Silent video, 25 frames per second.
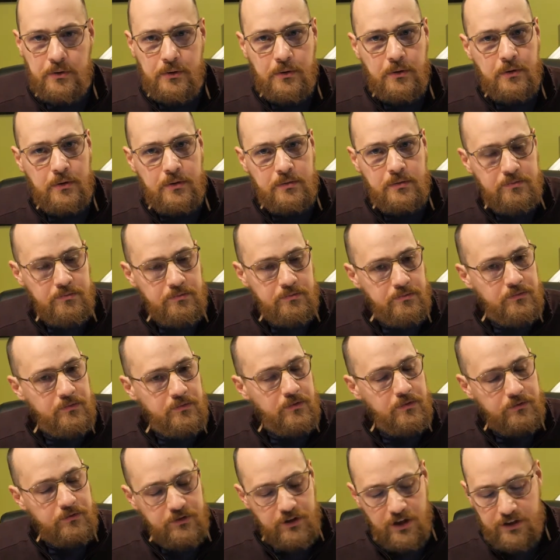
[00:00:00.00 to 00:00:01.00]
or
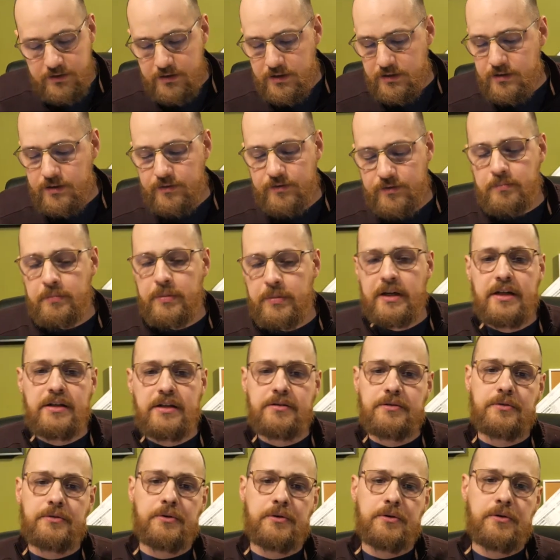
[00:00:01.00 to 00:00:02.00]
justice of the
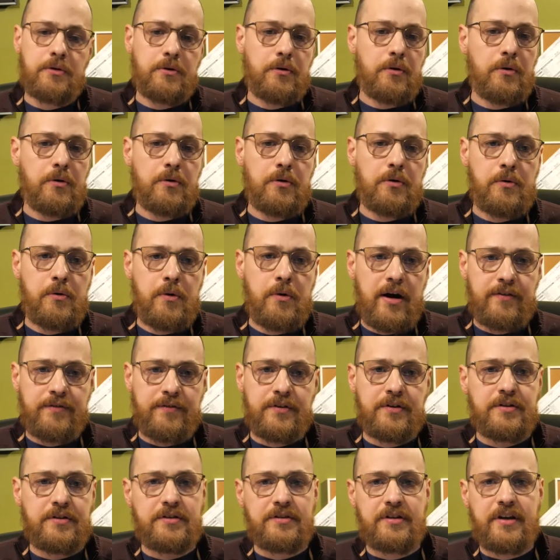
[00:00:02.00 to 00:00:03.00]
peace or, or
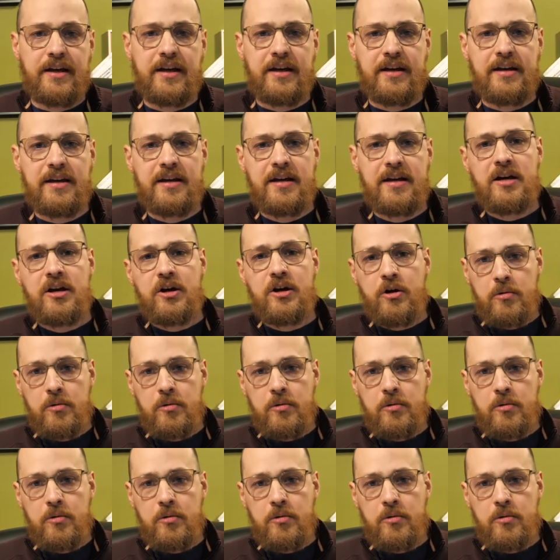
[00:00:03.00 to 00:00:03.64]
whoever, say,